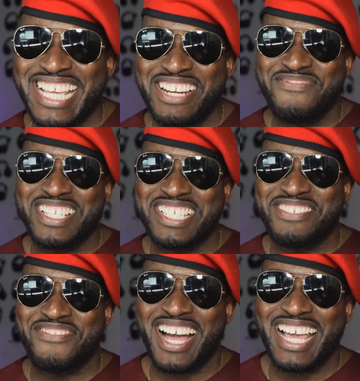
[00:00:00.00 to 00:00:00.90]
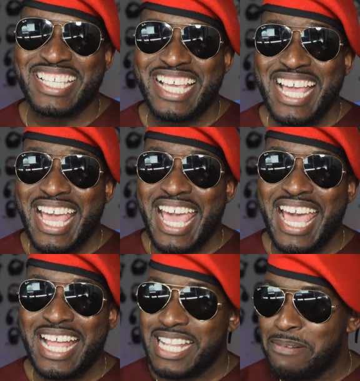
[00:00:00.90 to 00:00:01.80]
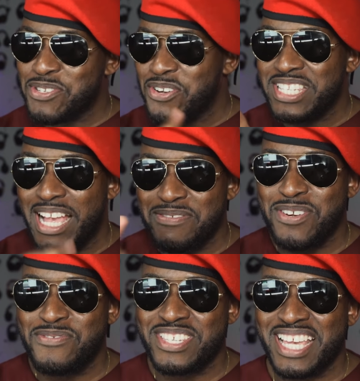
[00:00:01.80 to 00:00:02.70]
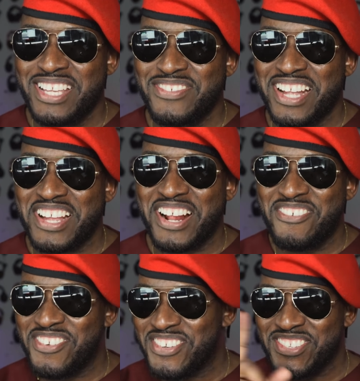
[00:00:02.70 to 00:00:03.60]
sending me this device. And I'm sure Samsung will send you another one.